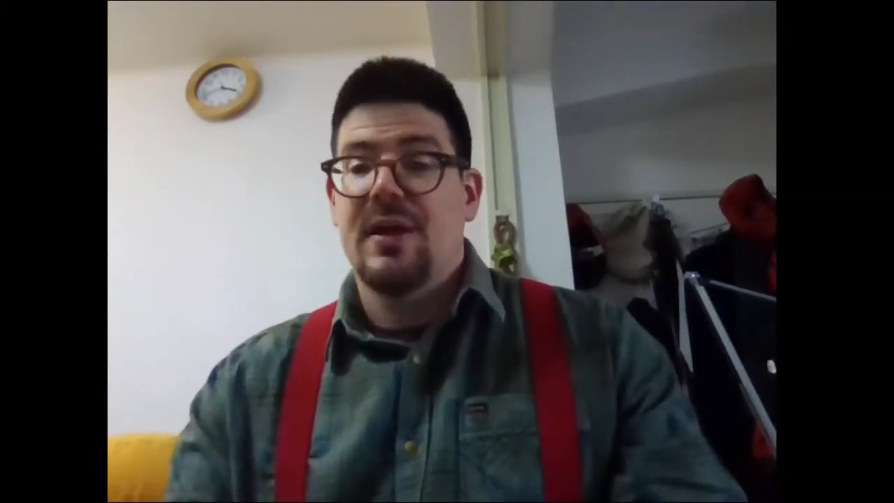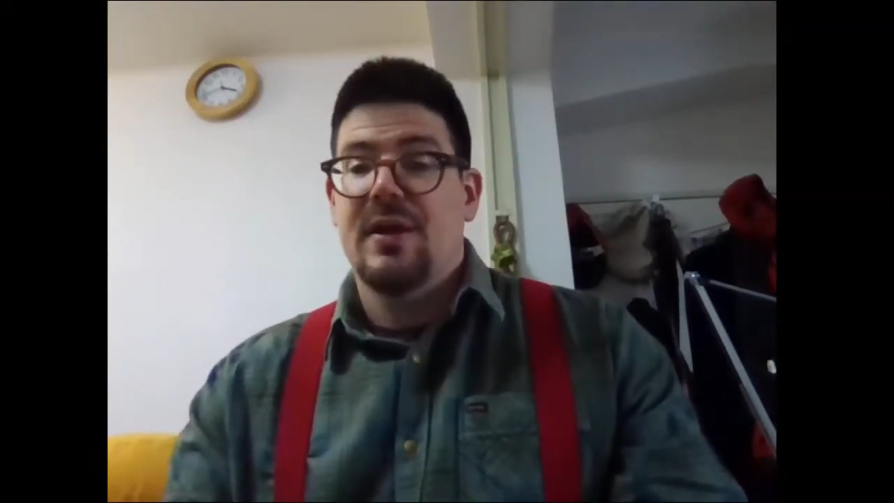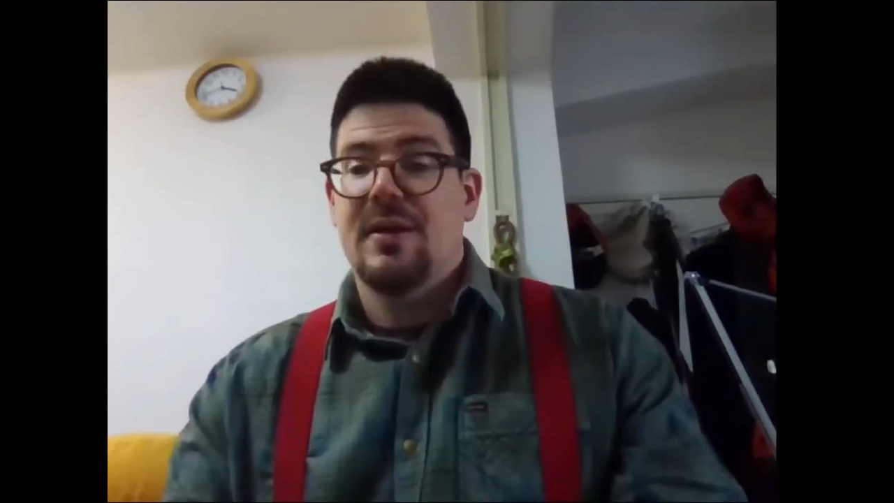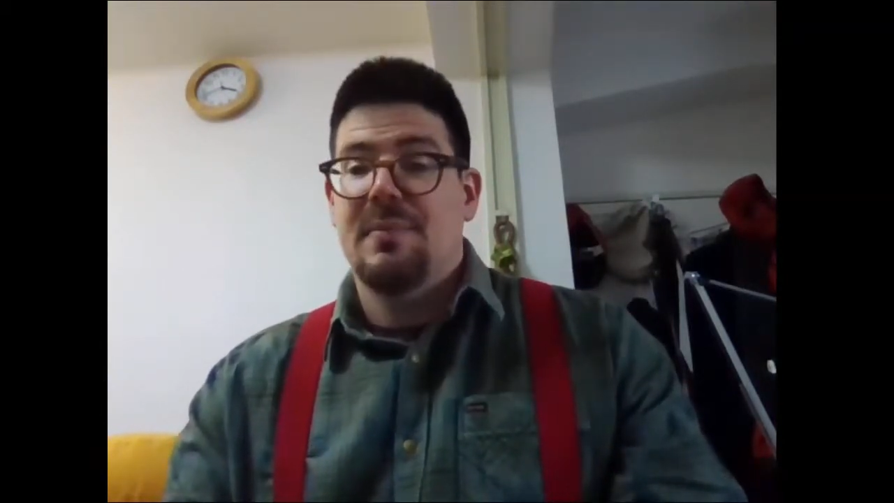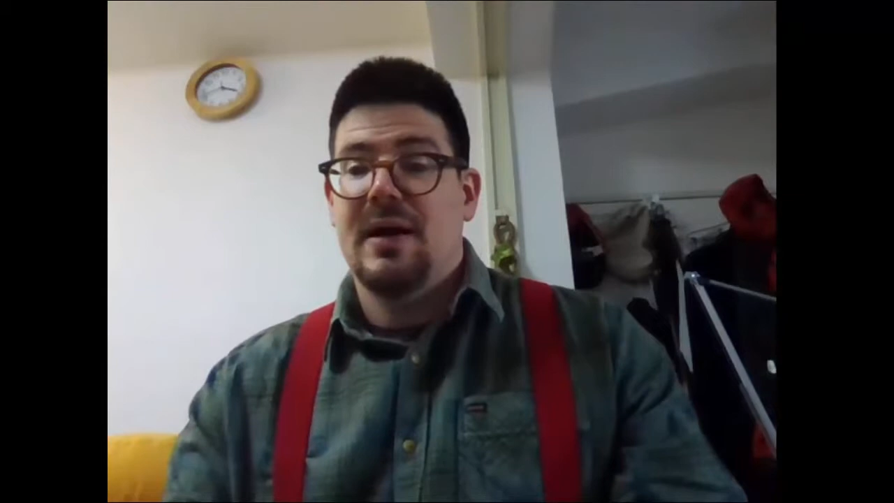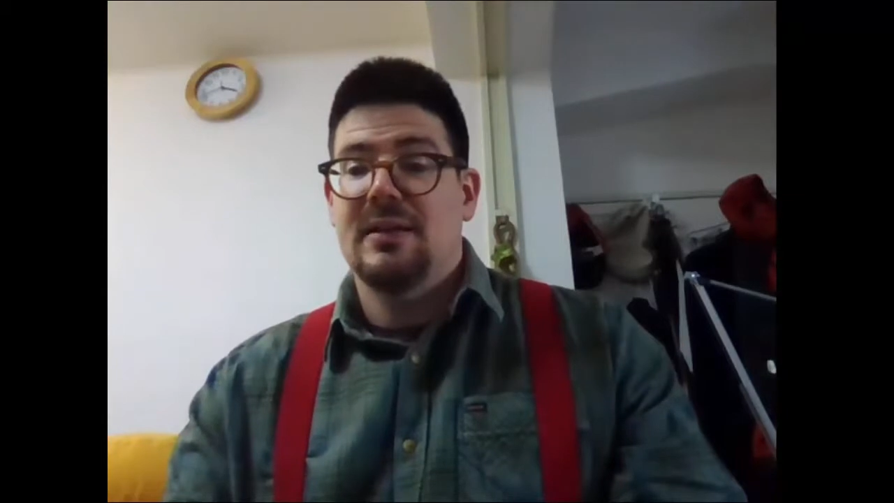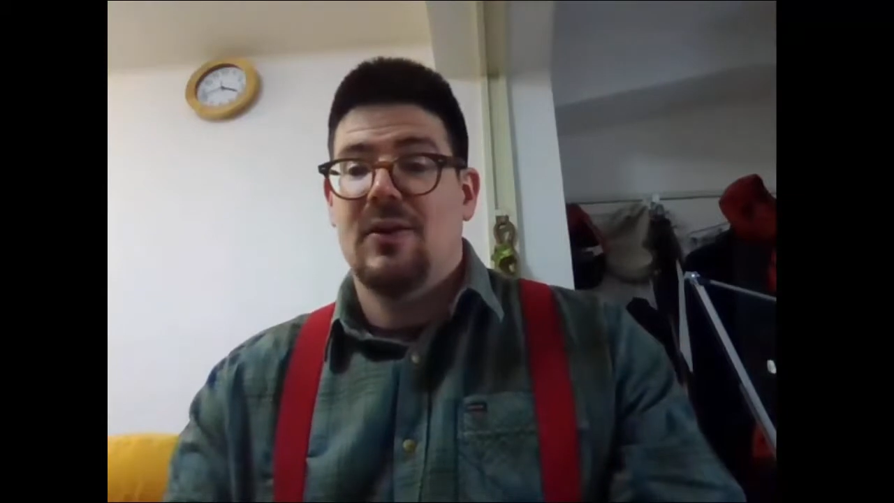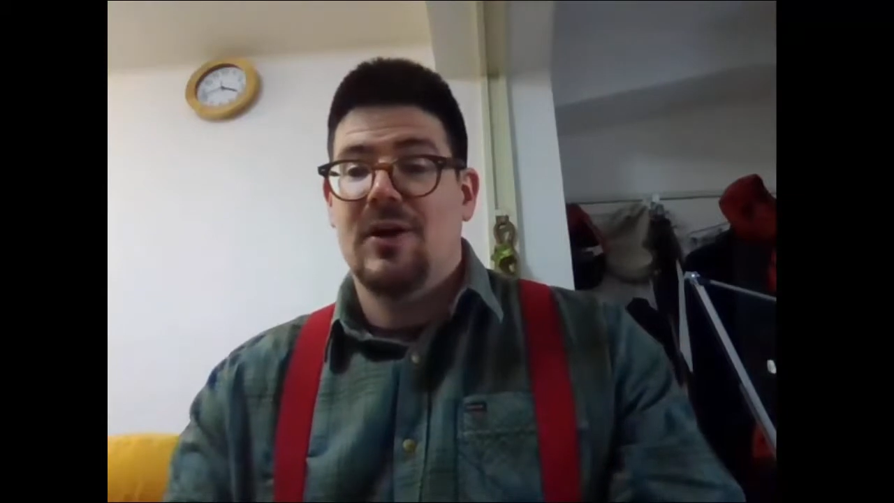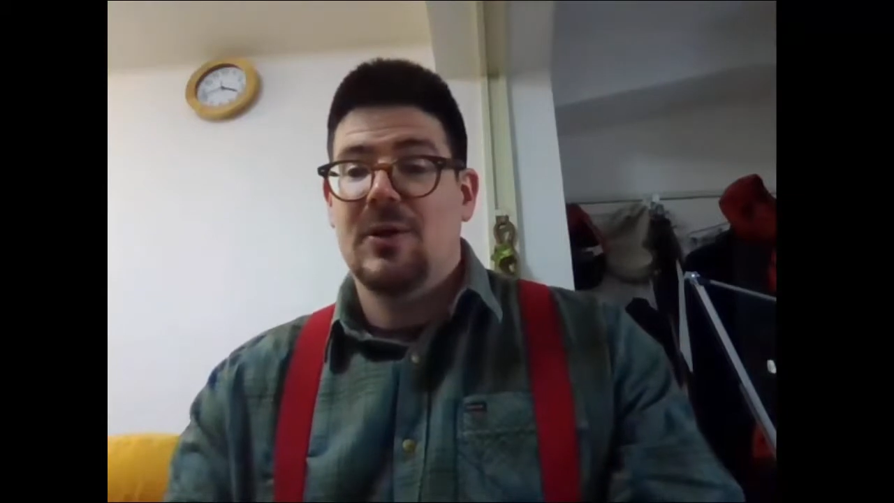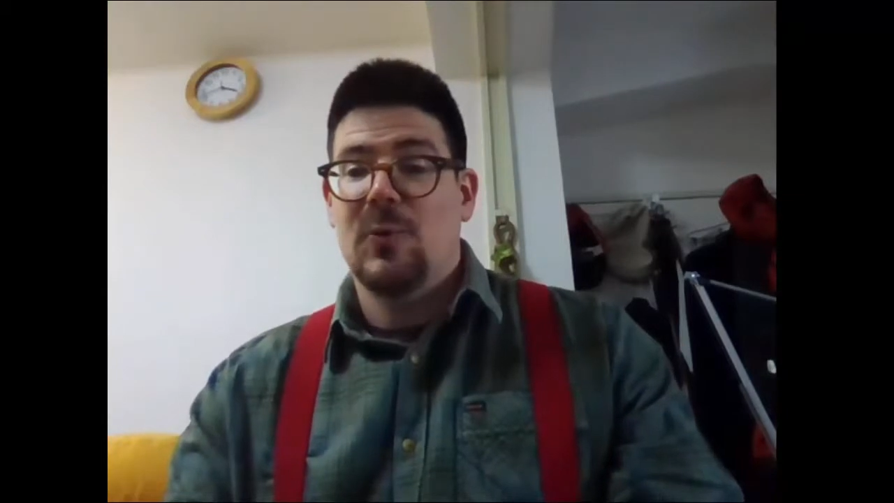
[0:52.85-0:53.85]
my
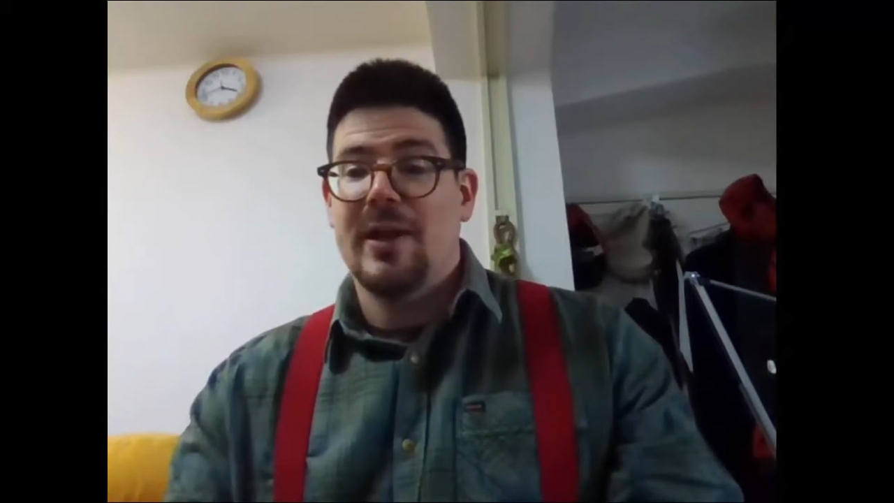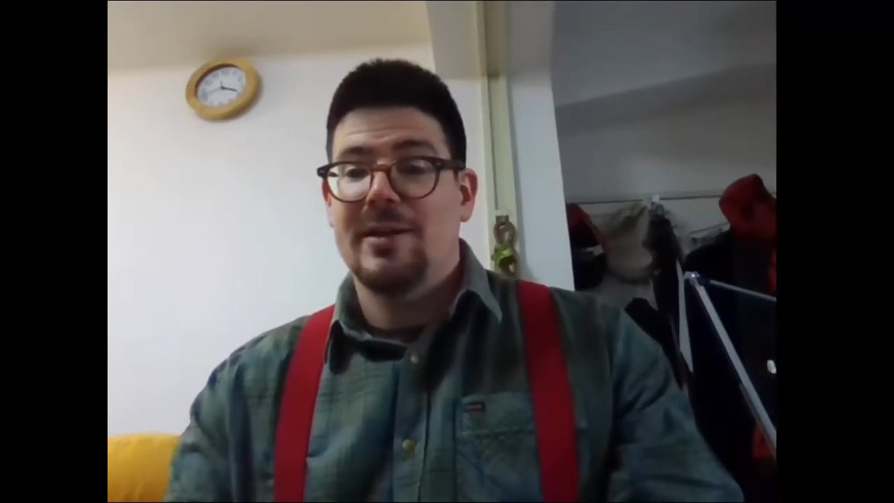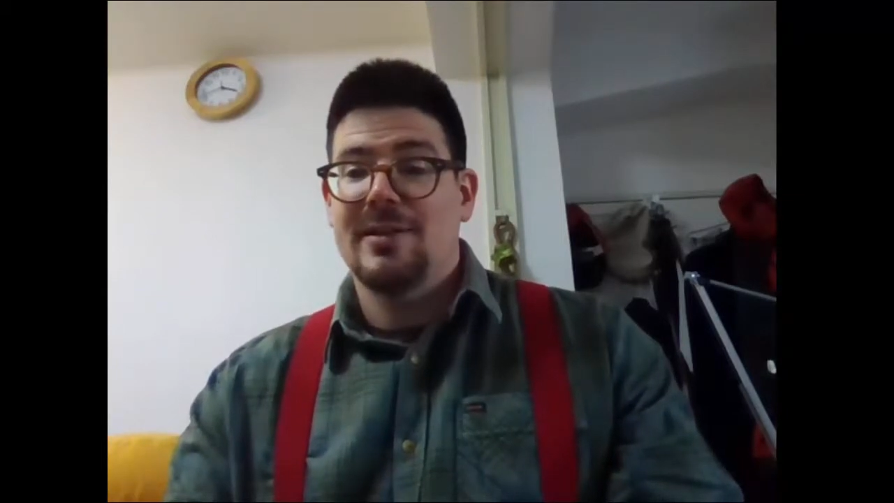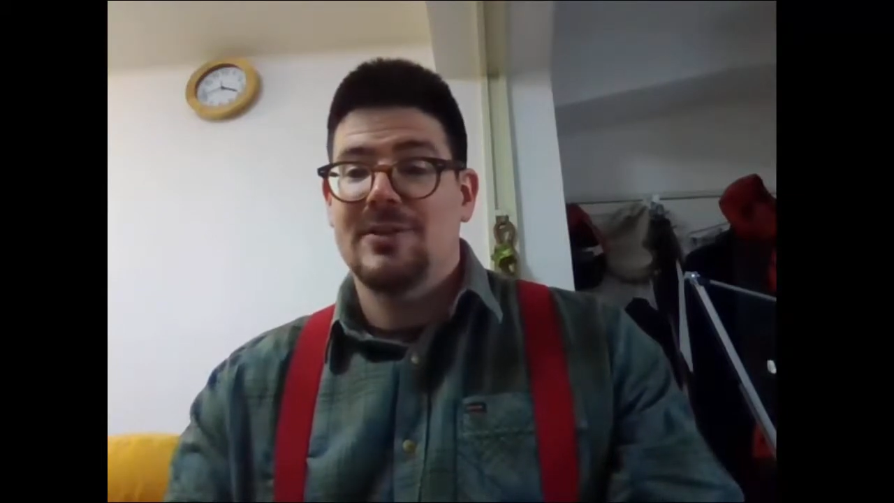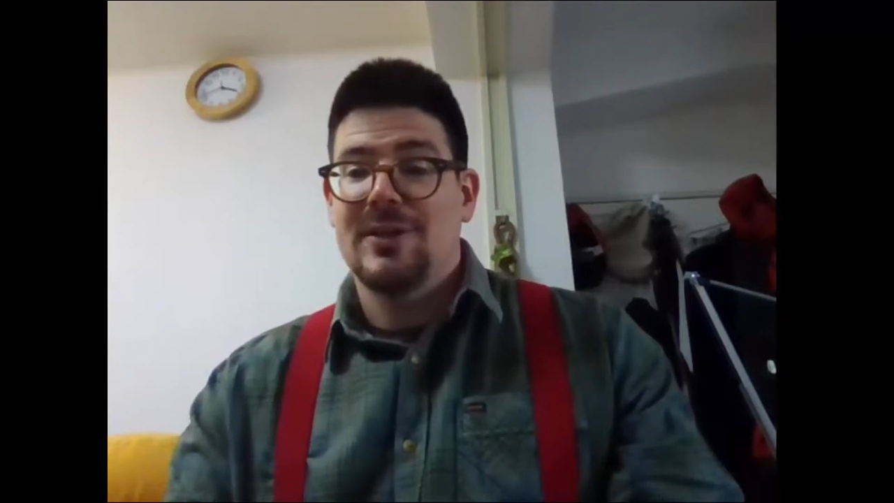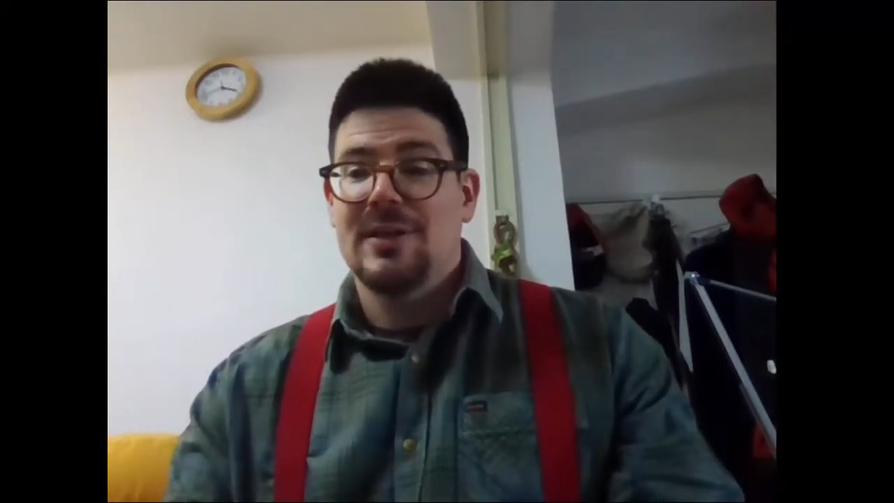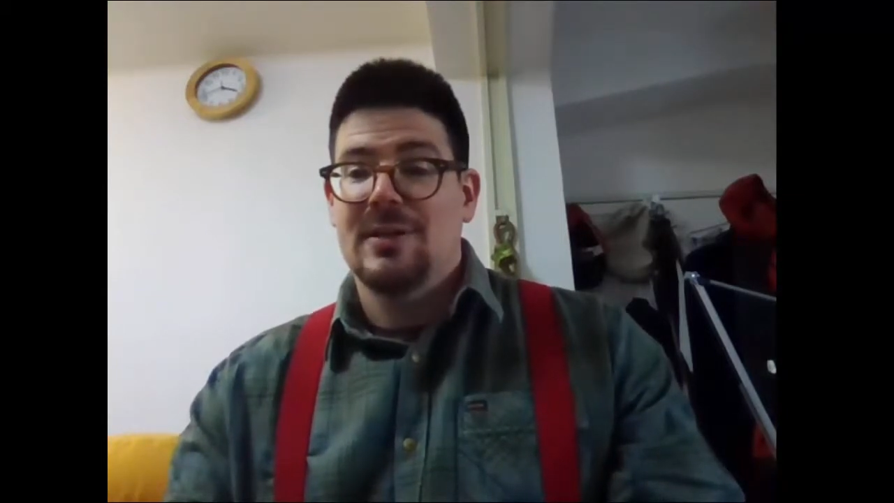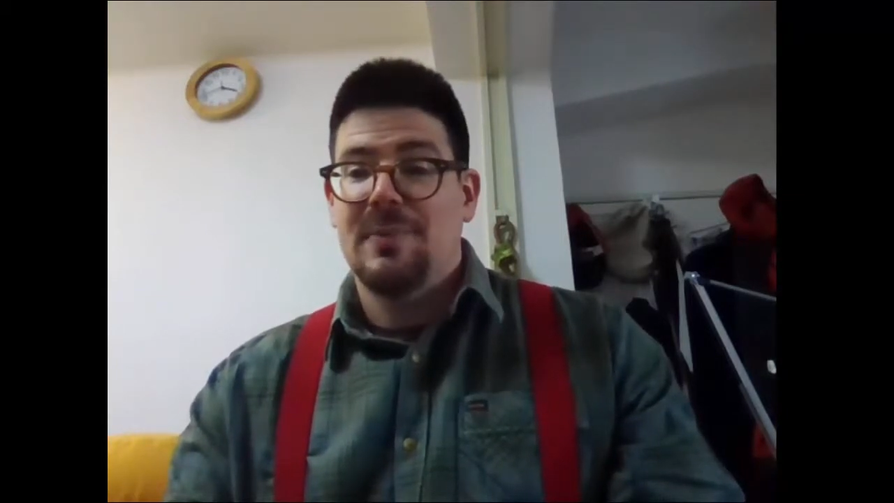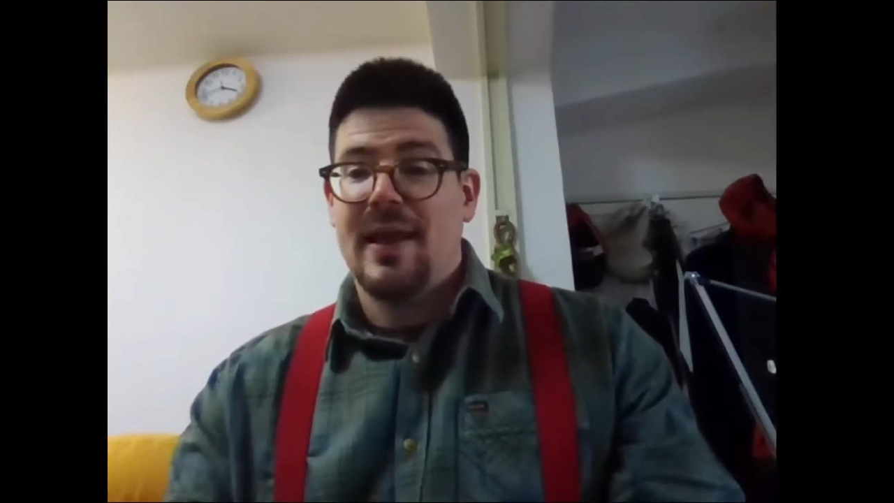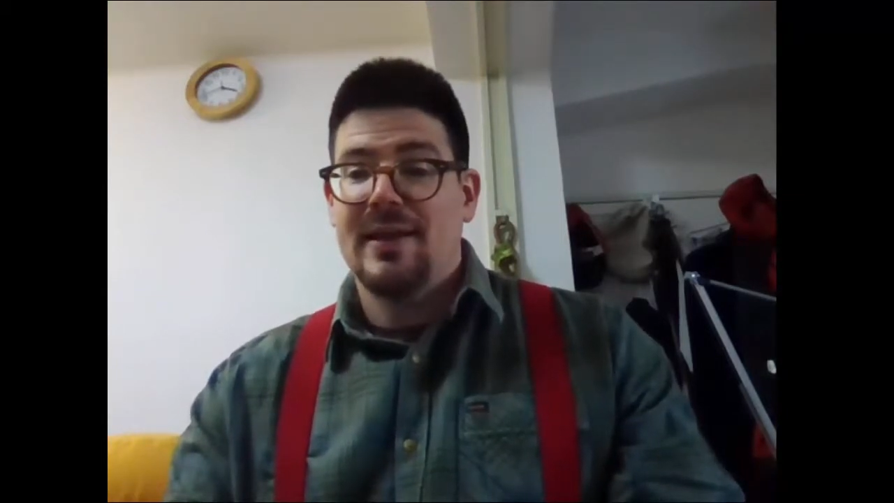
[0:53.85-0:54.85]
long-awaited
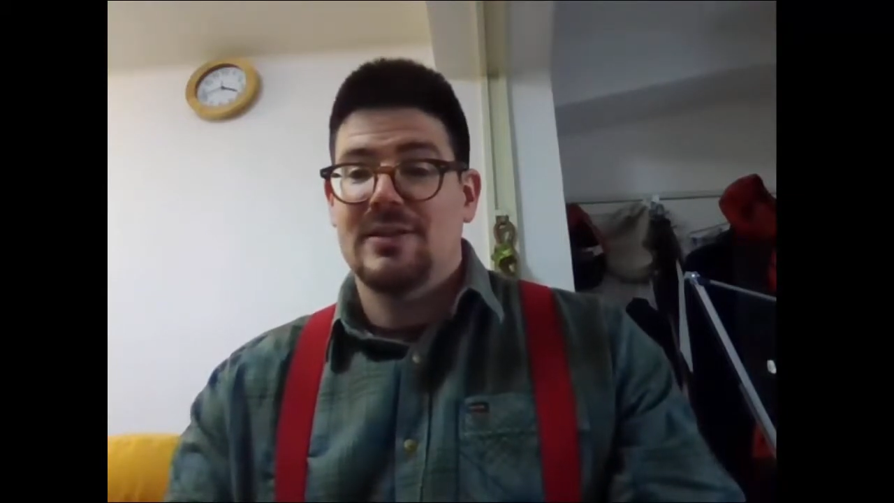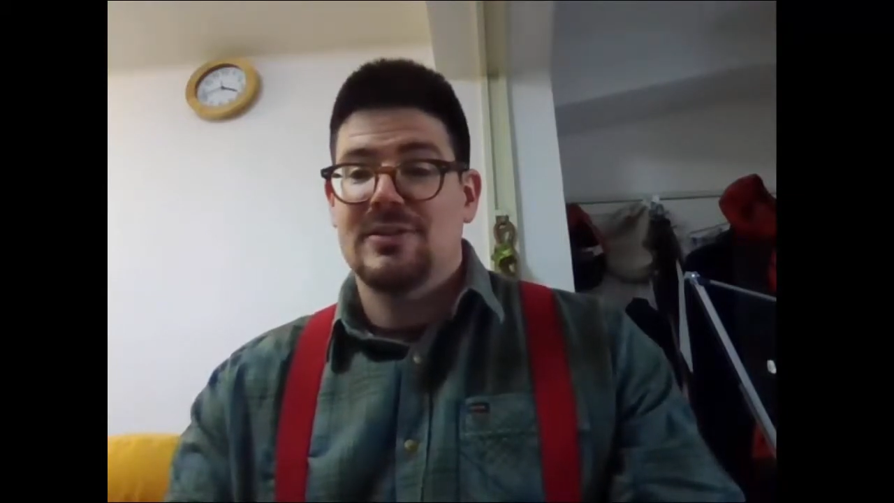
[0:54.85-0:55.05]
package.